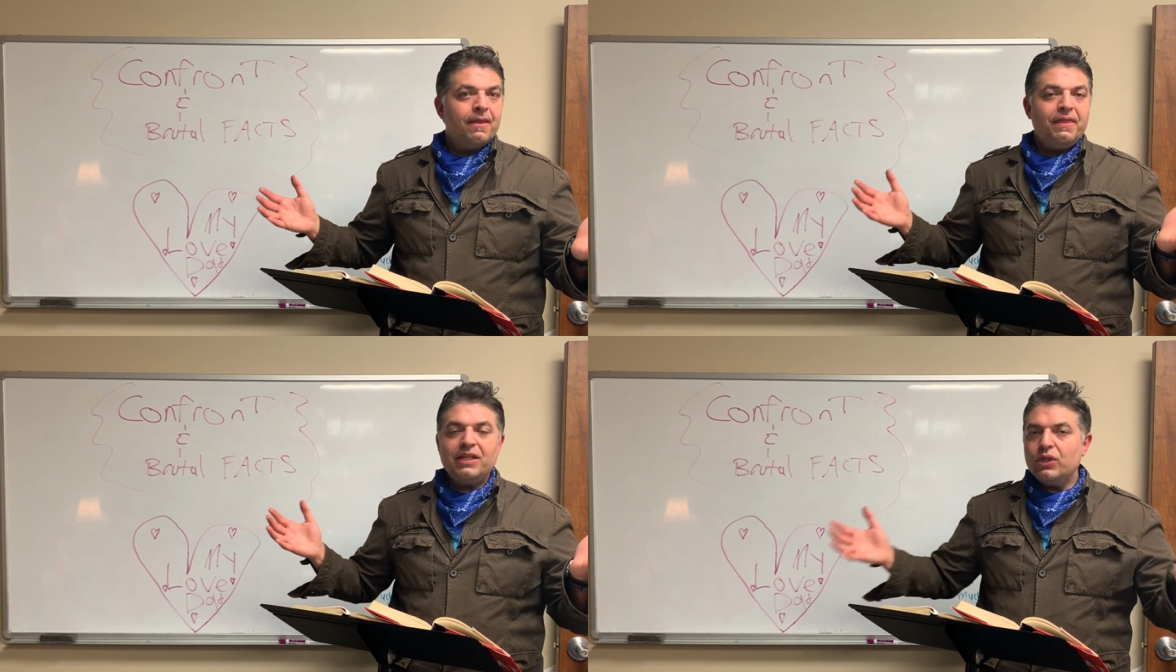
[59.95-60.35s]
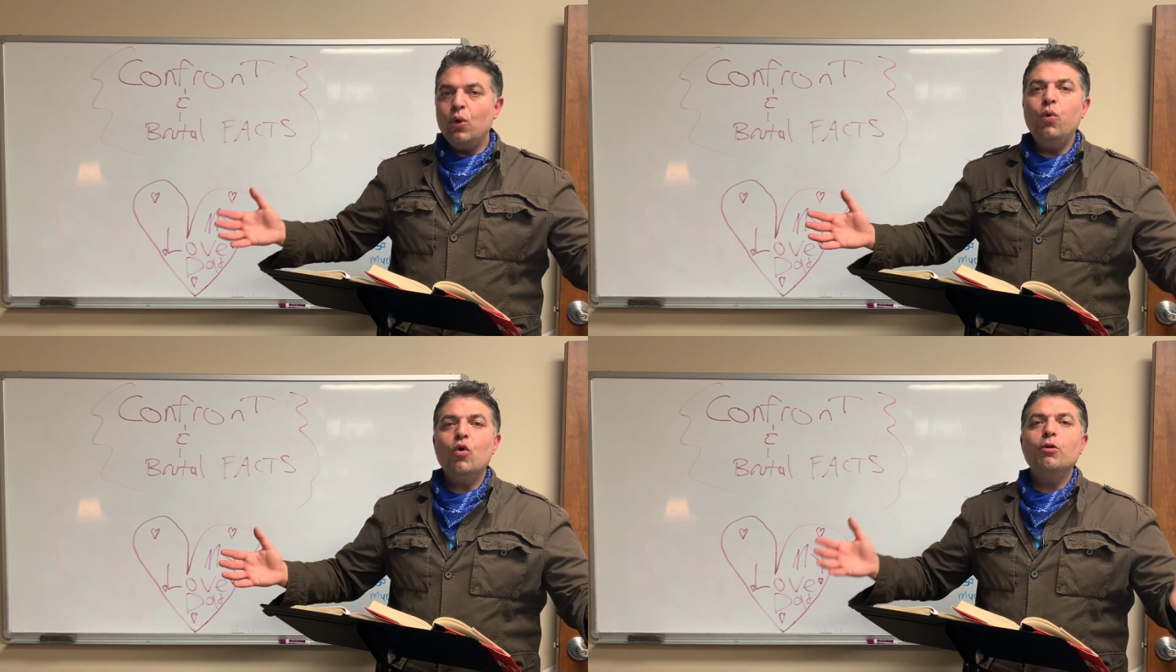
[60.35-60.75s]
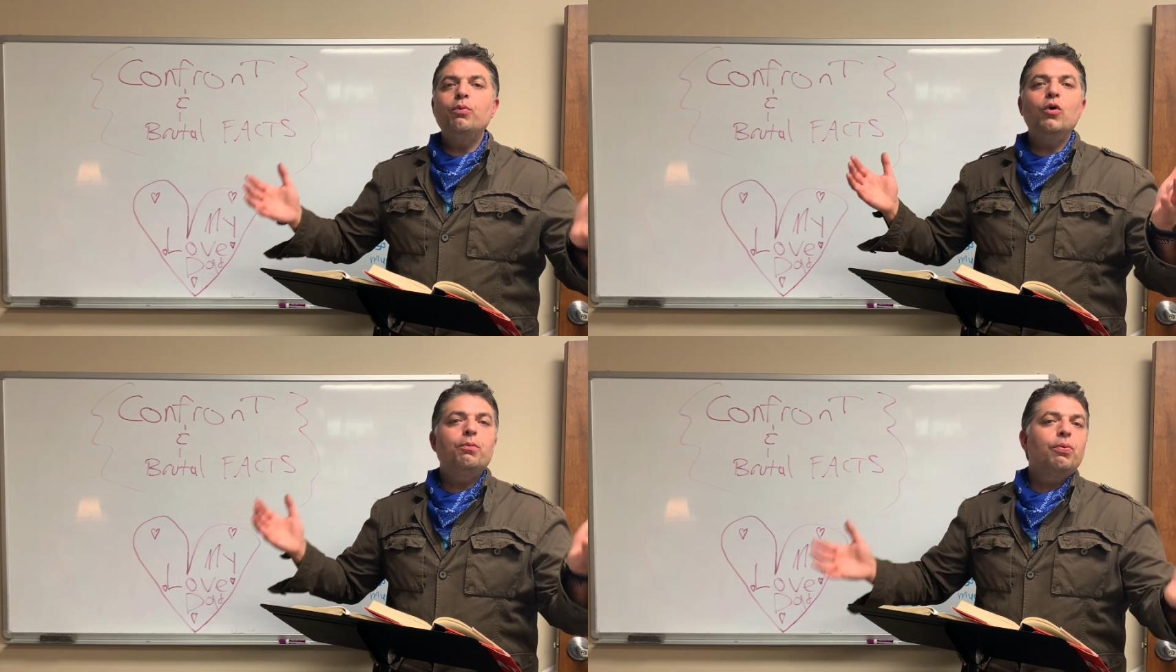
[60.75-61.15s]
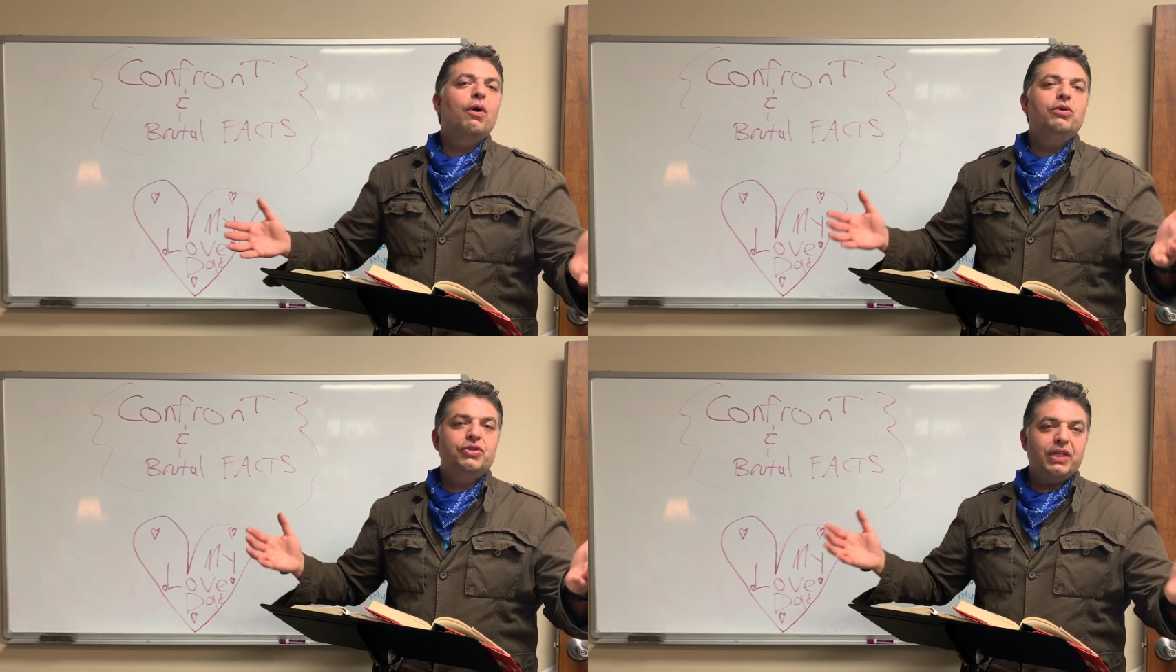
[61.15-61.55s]
that's a horrible
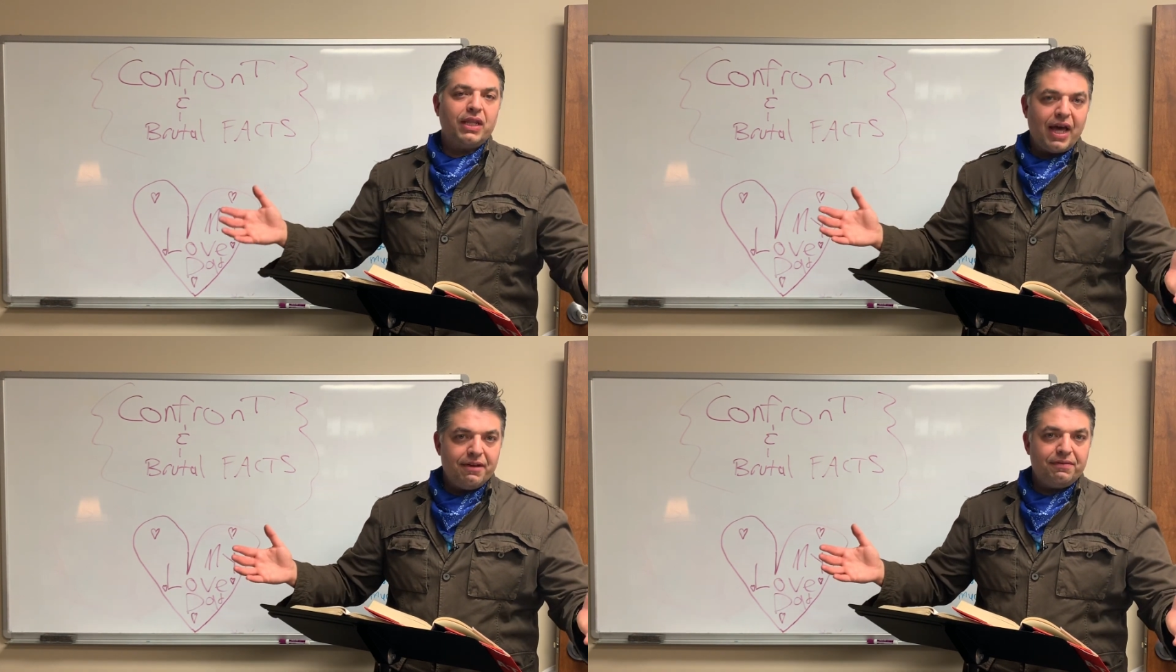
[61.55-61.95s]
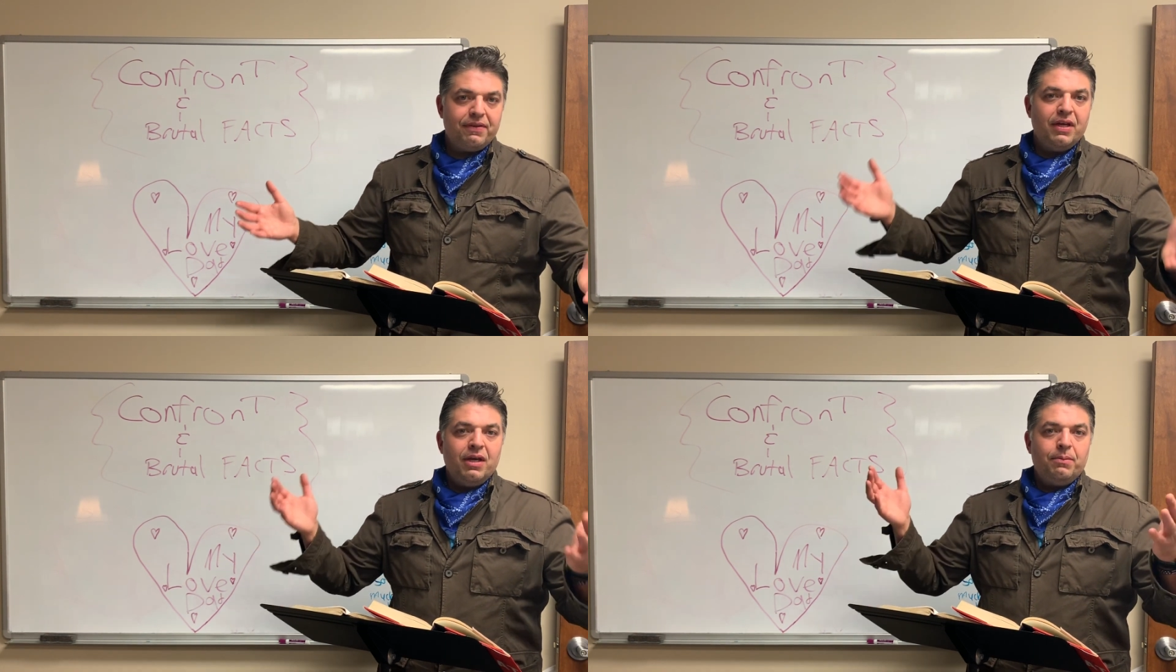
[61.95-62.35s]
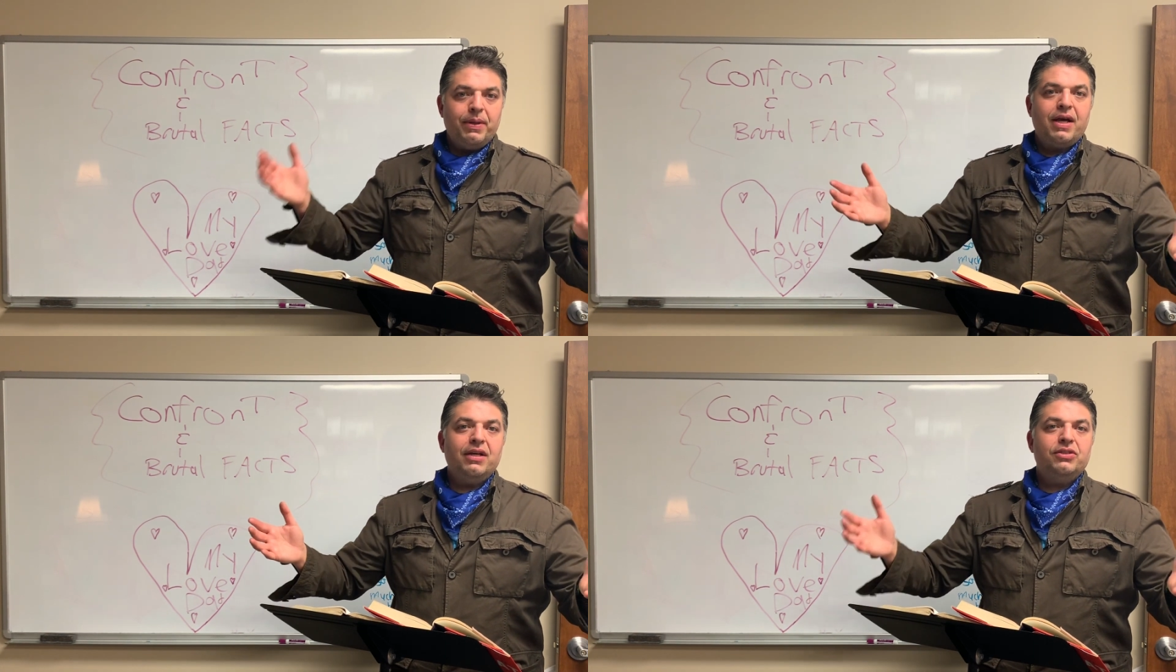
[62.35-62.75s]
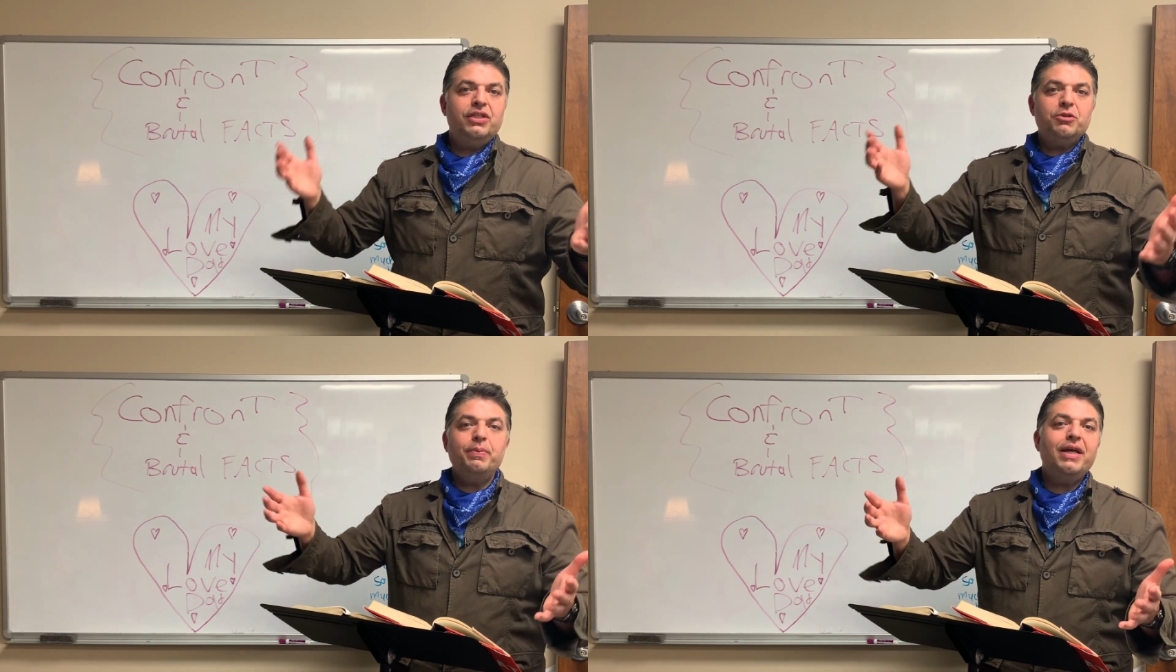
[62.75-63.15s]
approach to life. Because
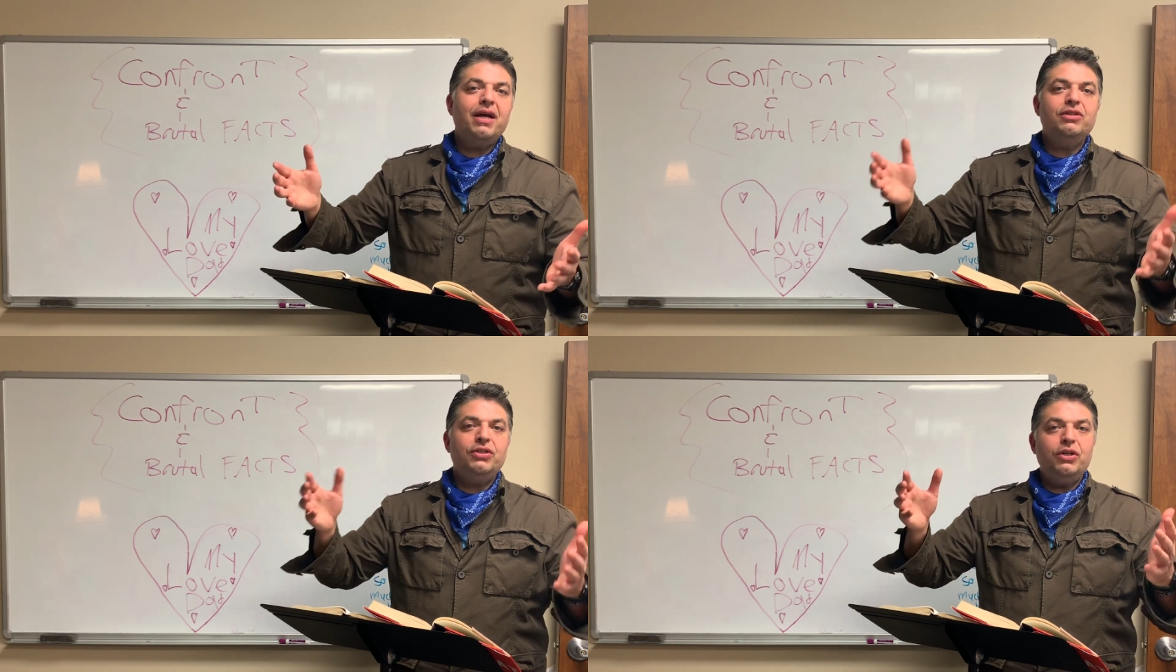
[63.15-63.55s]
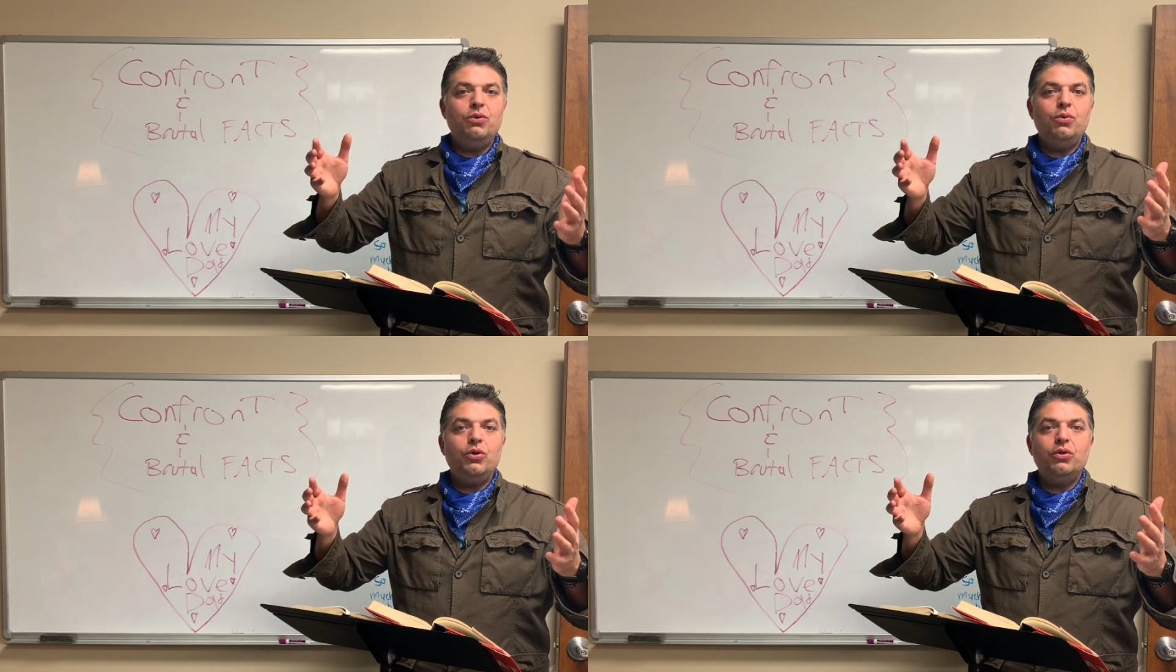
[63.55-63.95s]
just because you